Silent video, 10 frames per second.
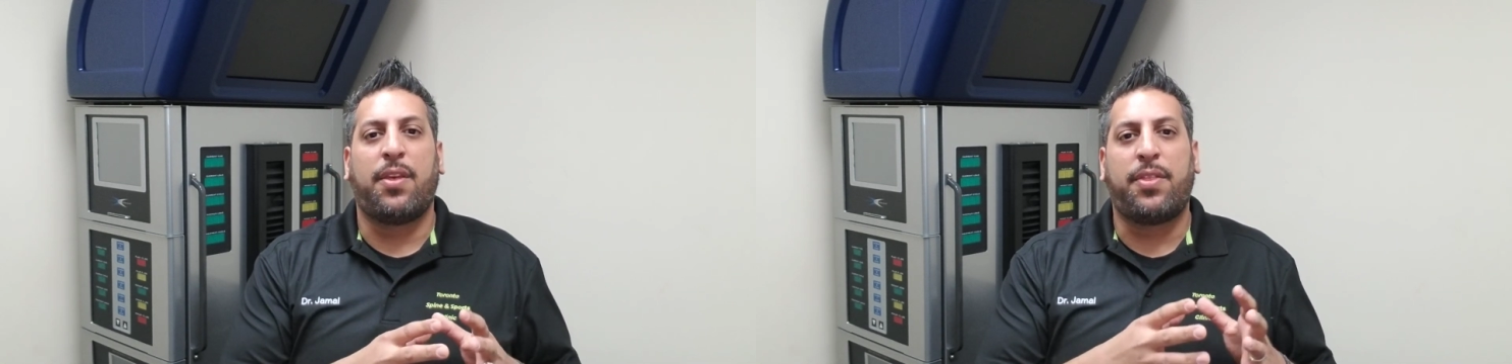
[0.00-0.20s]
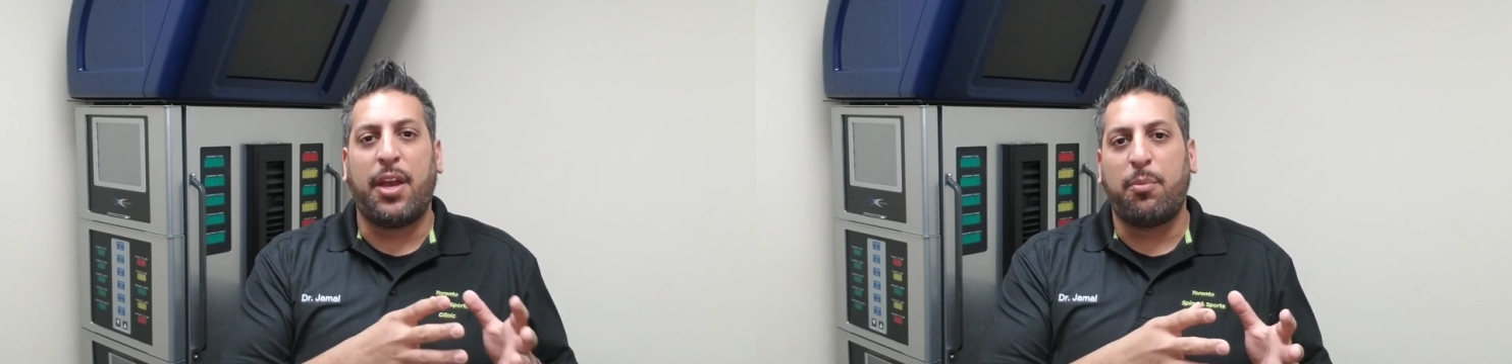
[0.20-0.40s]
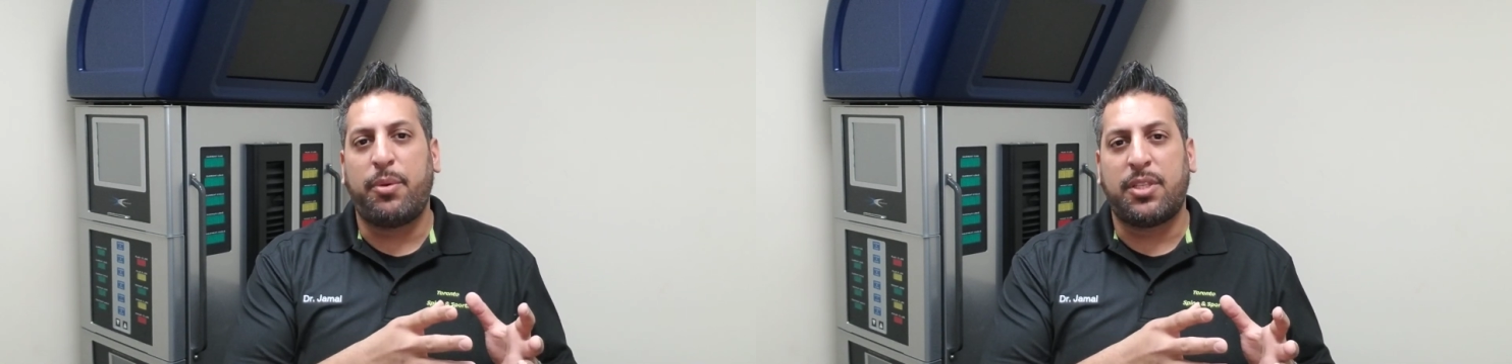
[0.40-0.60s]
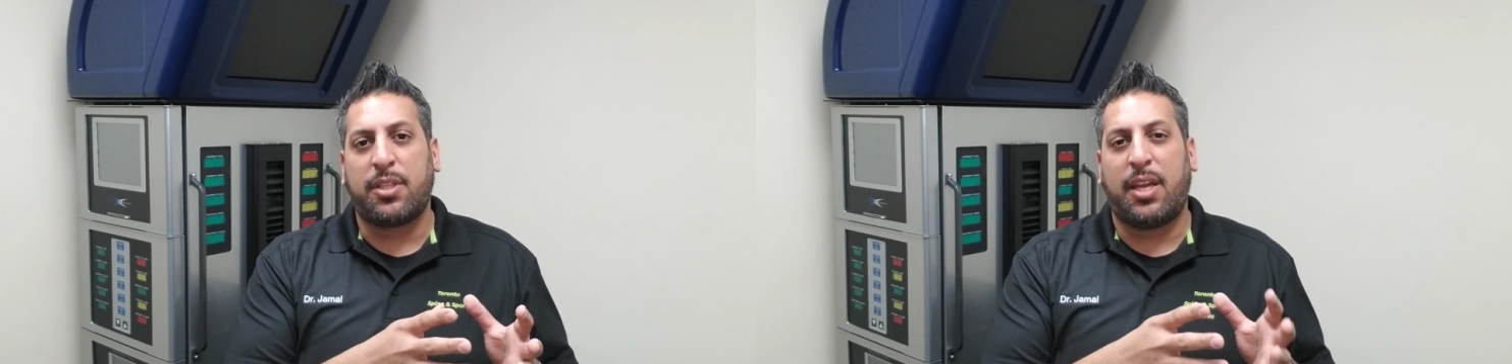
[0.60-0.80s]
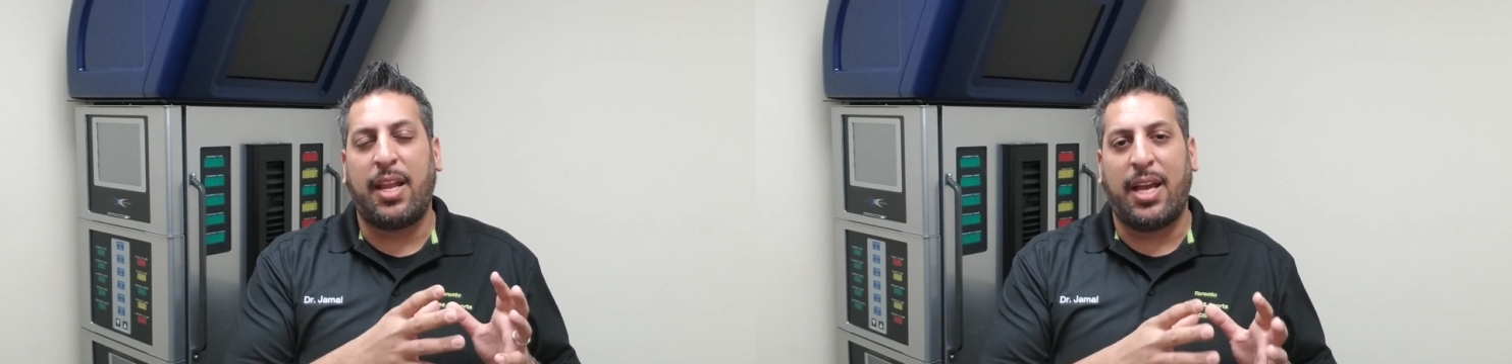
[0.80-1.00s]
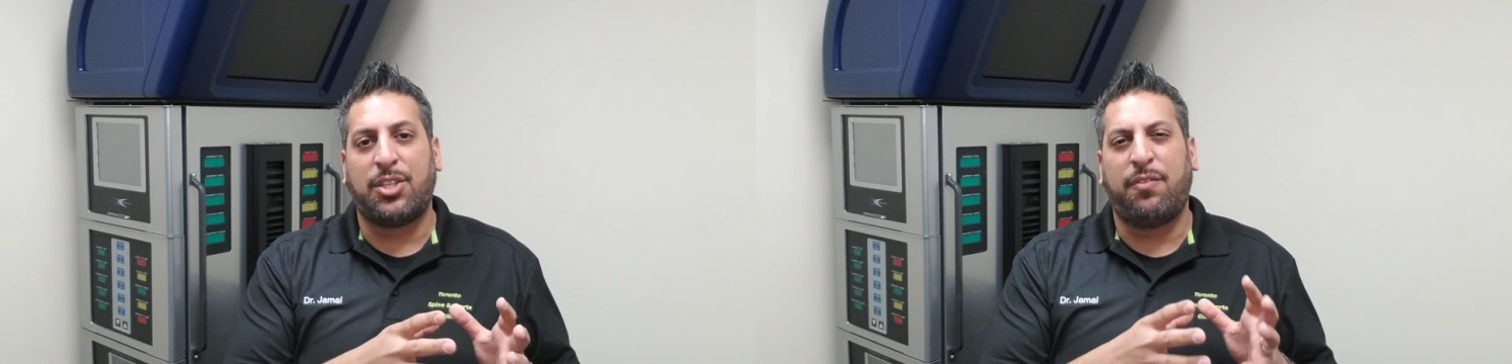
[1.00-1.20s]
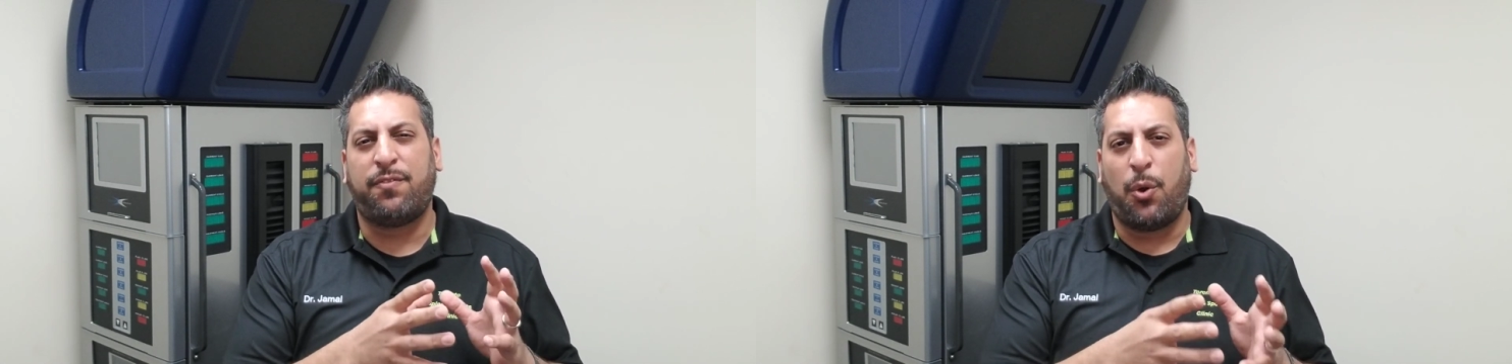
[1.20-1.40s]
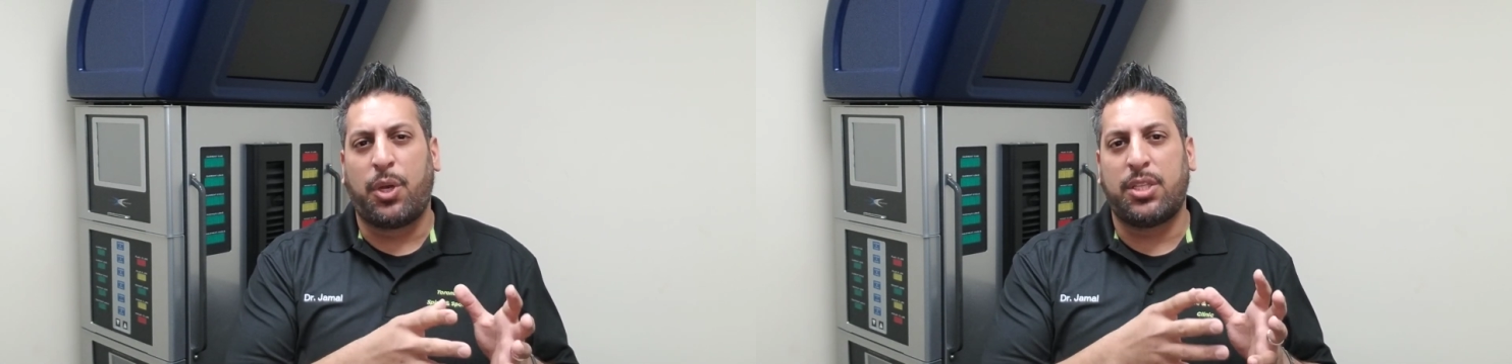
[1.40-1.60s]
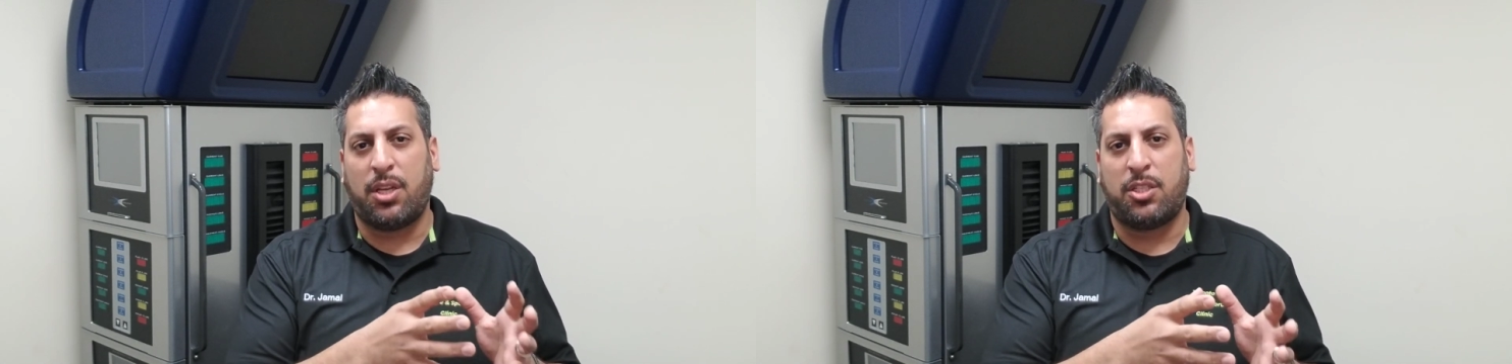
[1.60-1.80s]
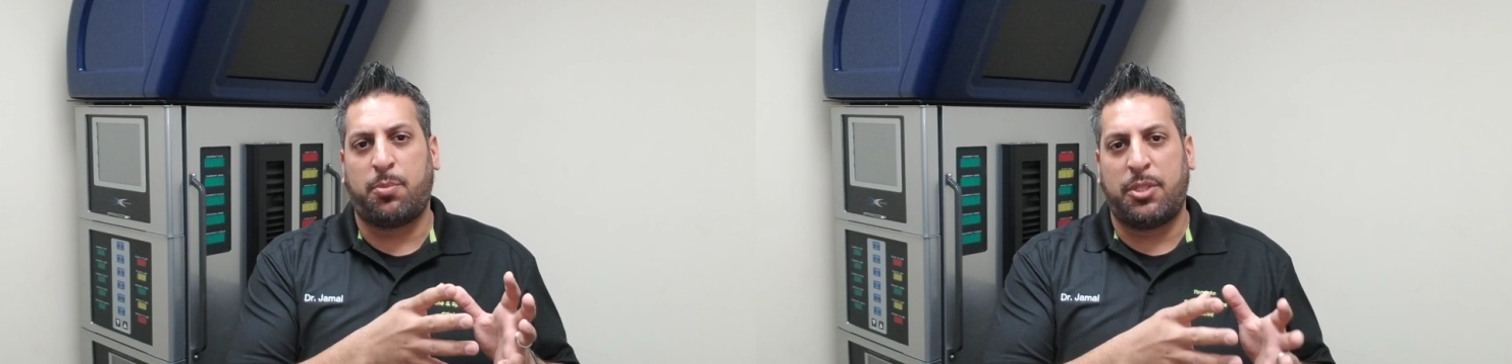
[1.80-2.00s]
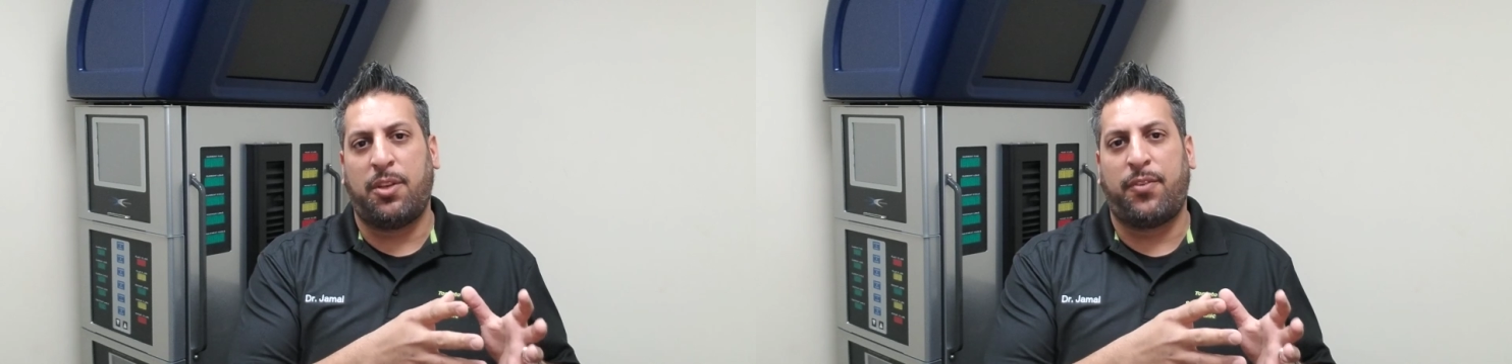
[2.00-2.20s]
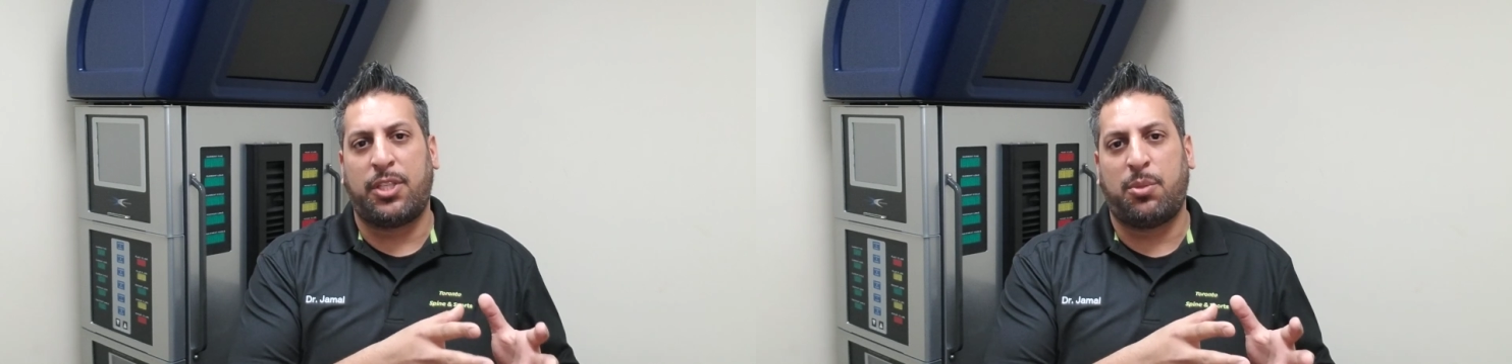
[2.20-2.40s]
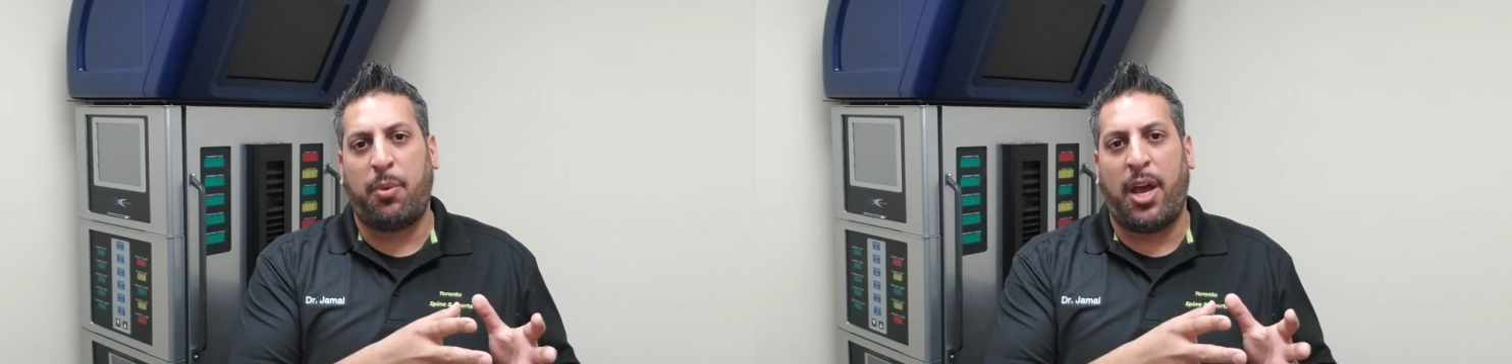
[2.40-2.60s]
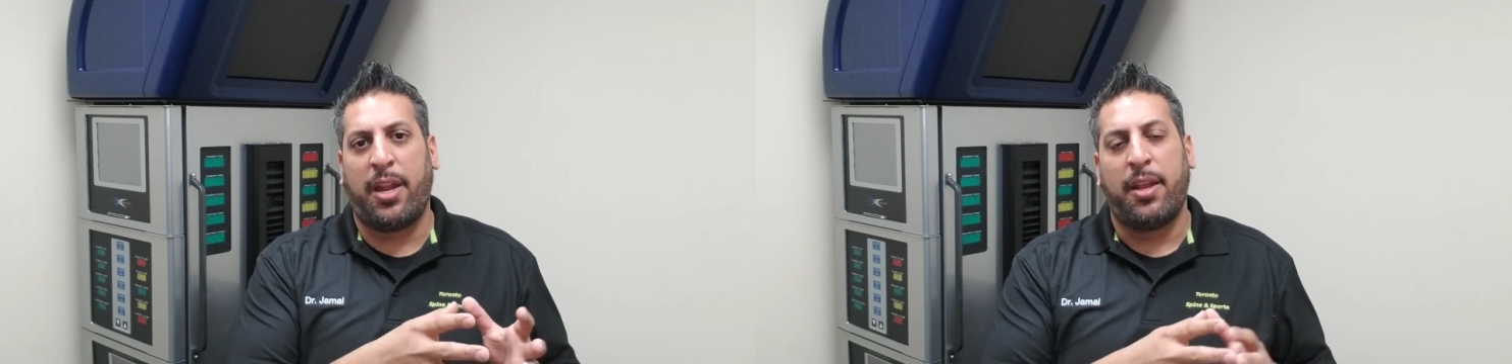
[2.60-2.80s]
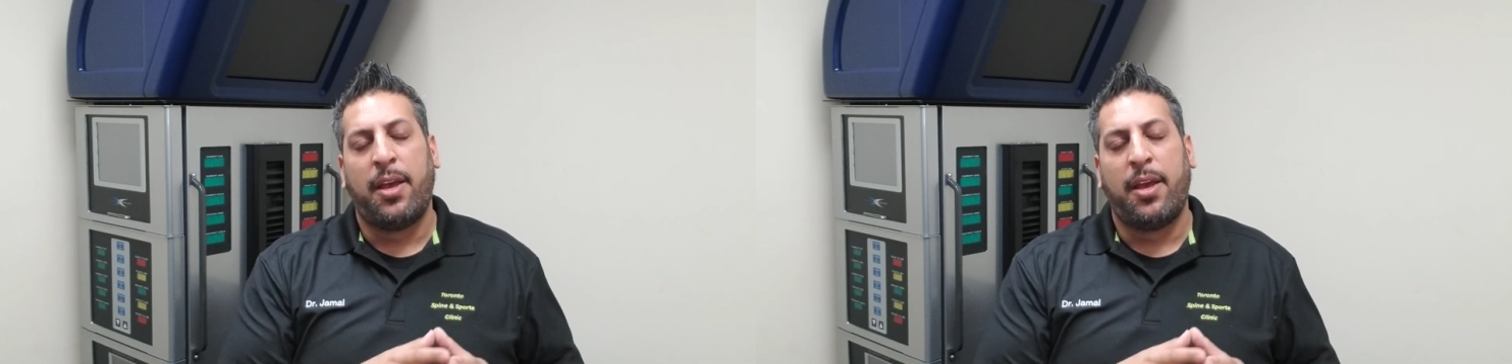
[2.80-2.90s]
therapist can actually focus on a specific spot.